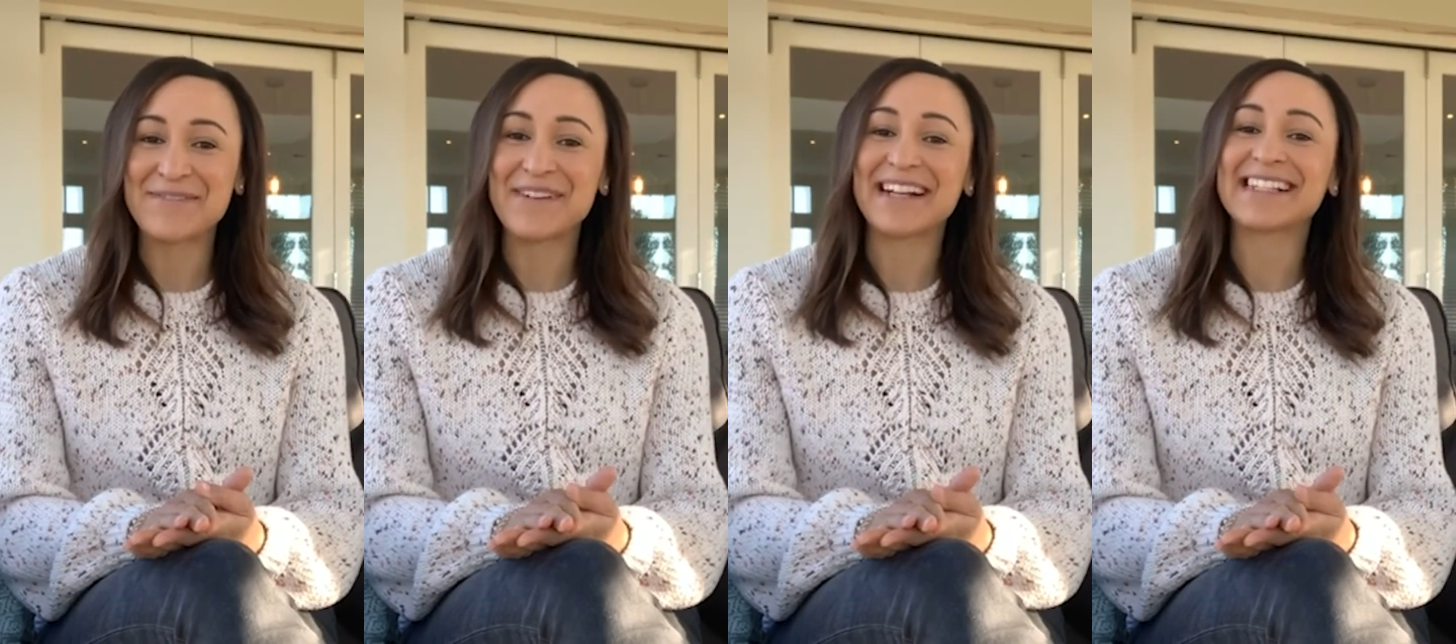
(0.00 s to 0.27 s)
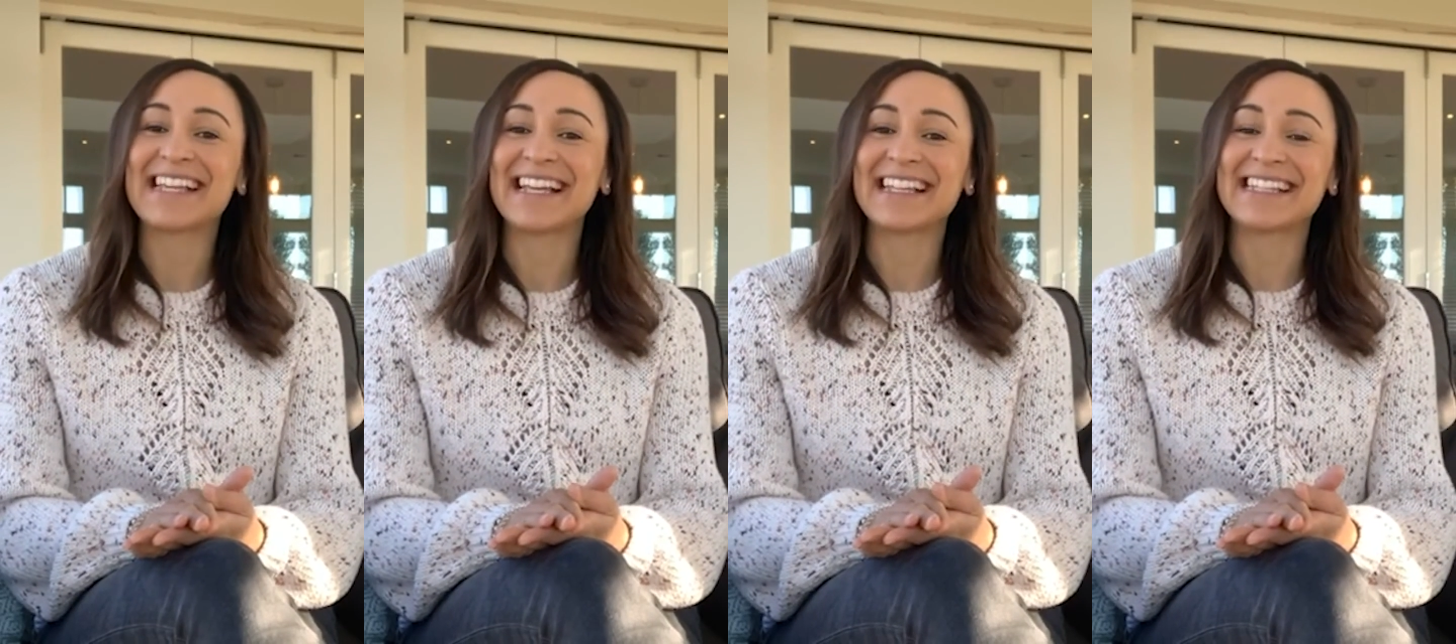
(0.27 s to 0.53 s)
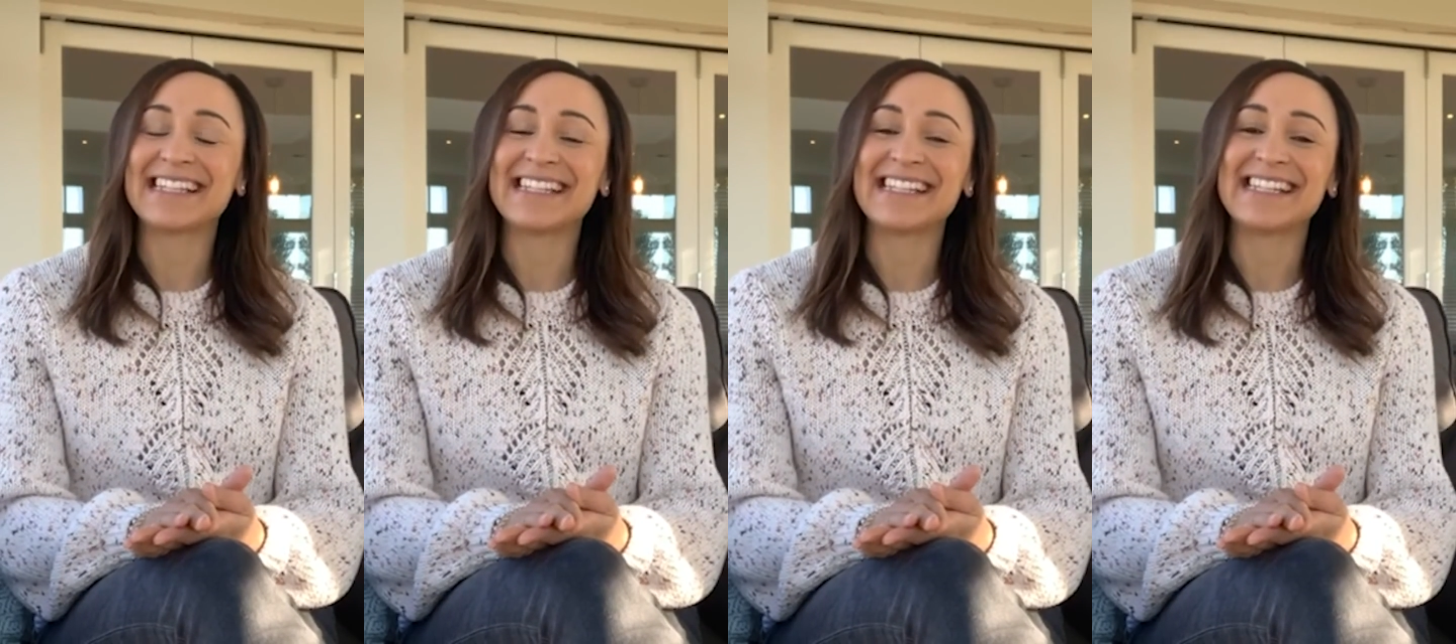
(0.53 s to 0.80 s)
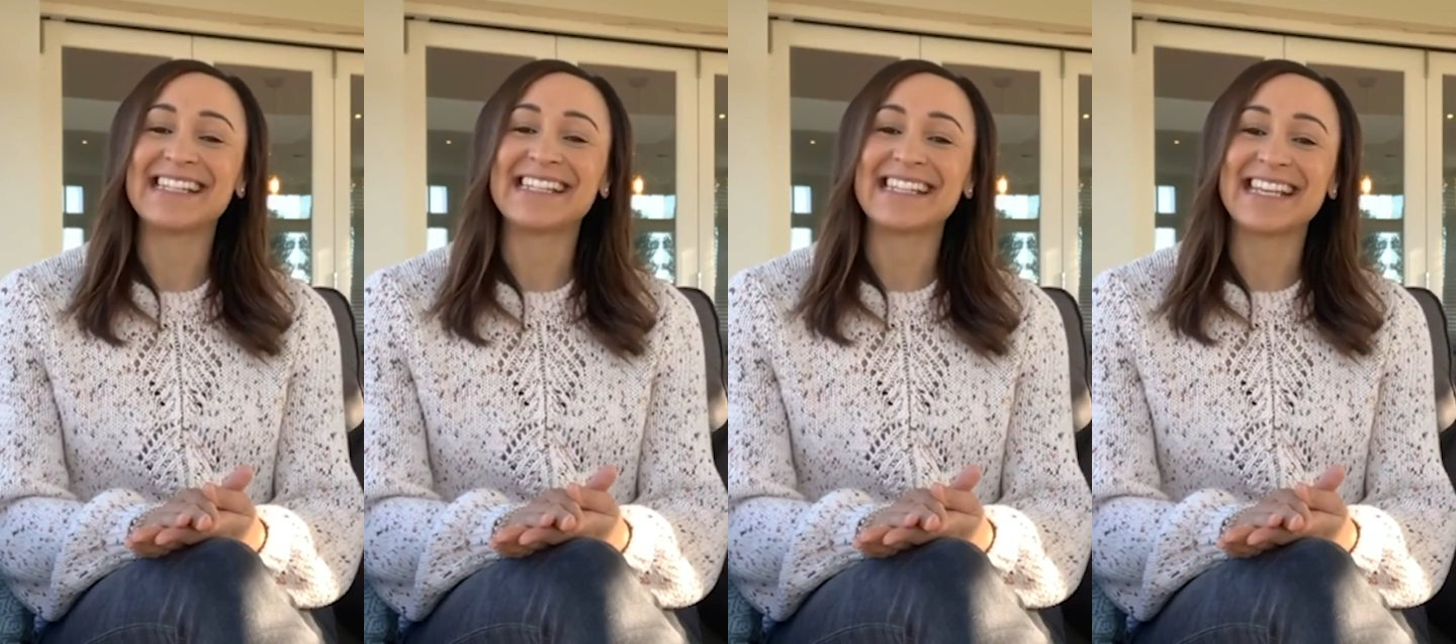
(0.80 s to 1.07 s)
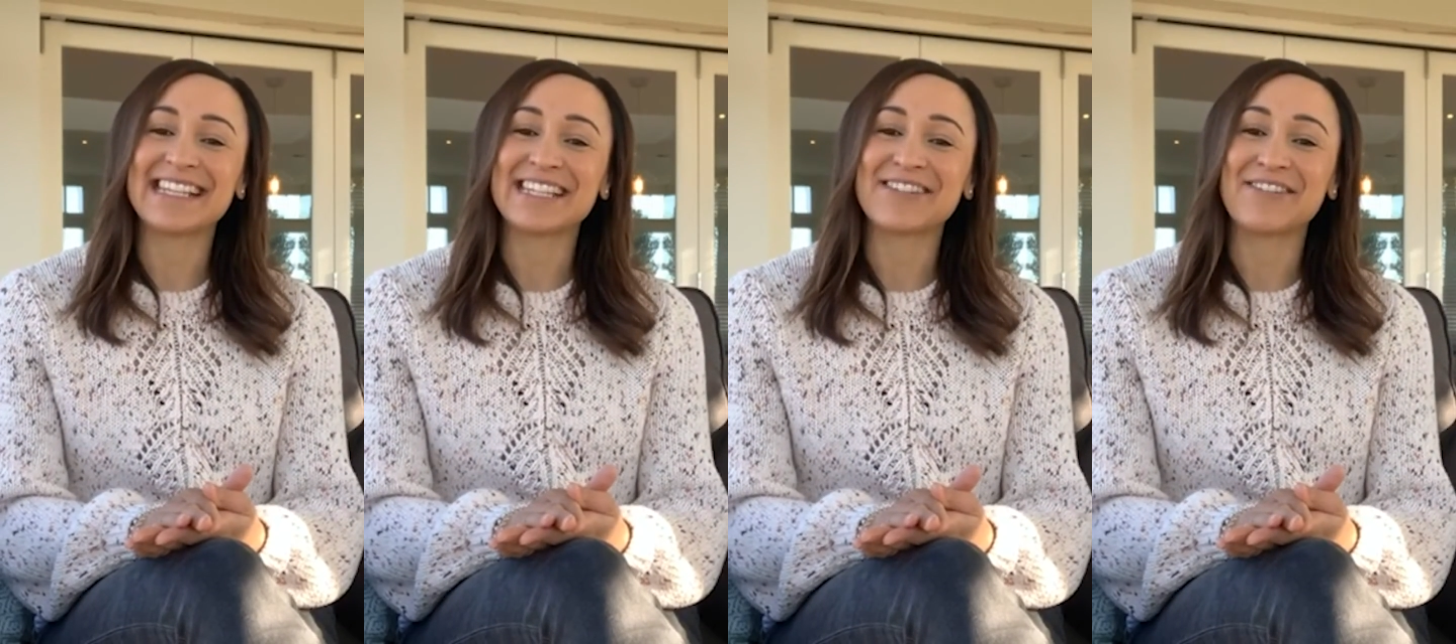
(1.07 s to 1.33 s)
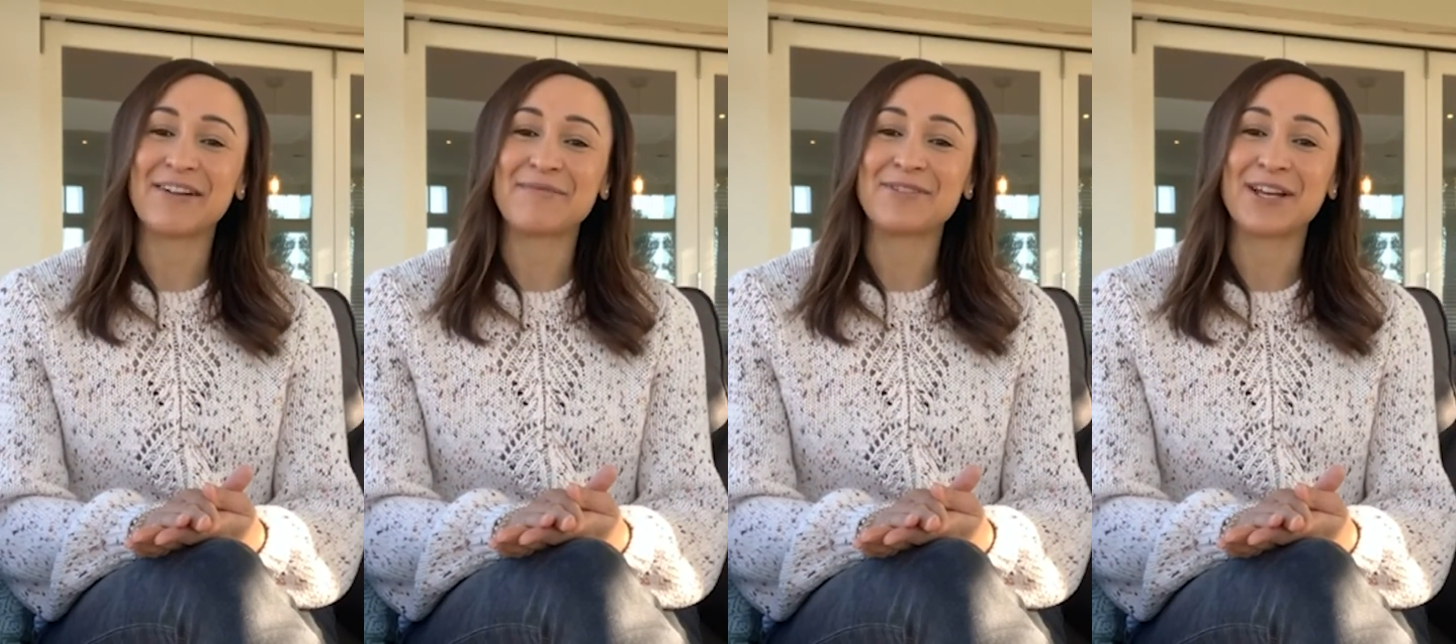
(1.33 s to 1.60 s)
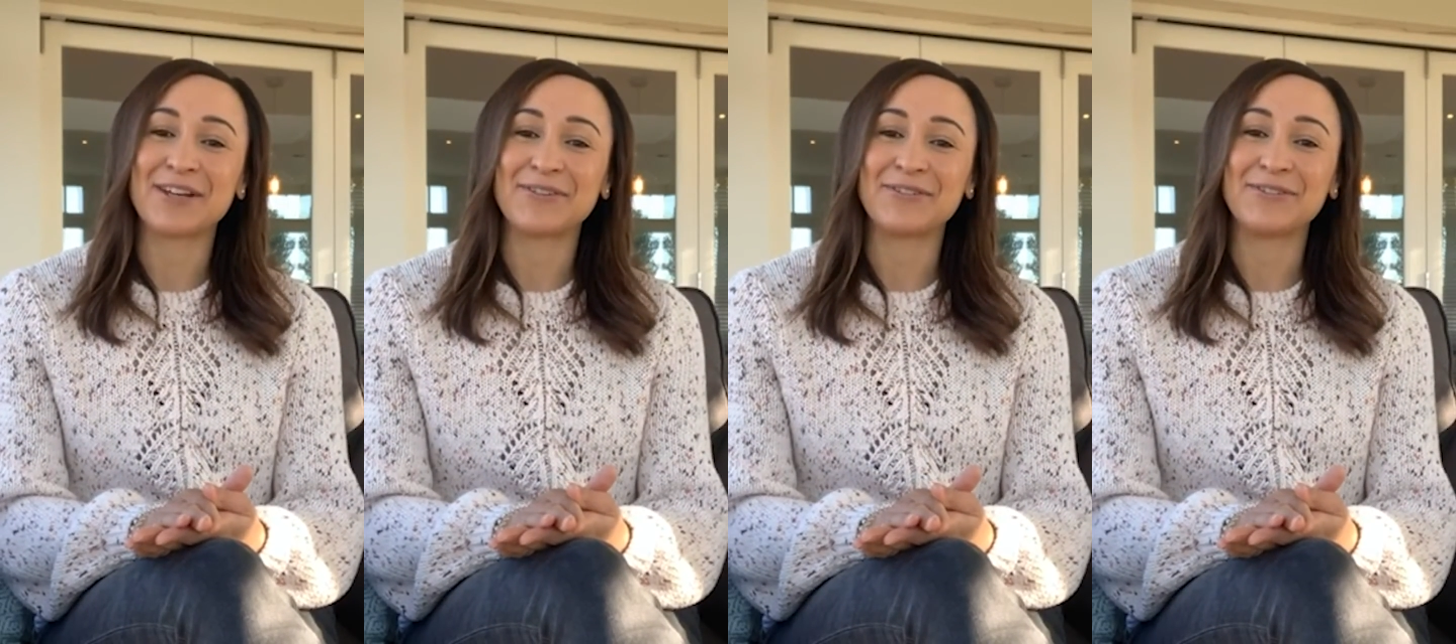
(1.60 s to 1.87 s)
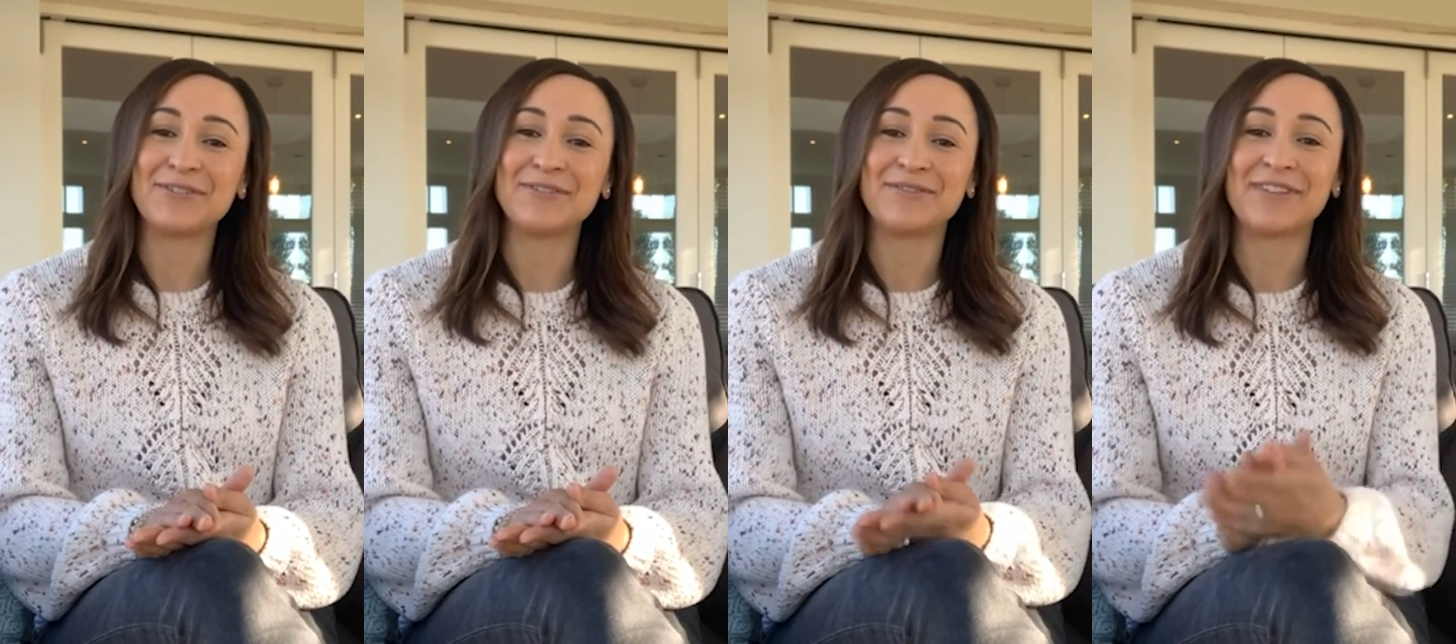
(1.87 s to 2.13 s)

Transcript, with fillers: Vitality's Instagram channel,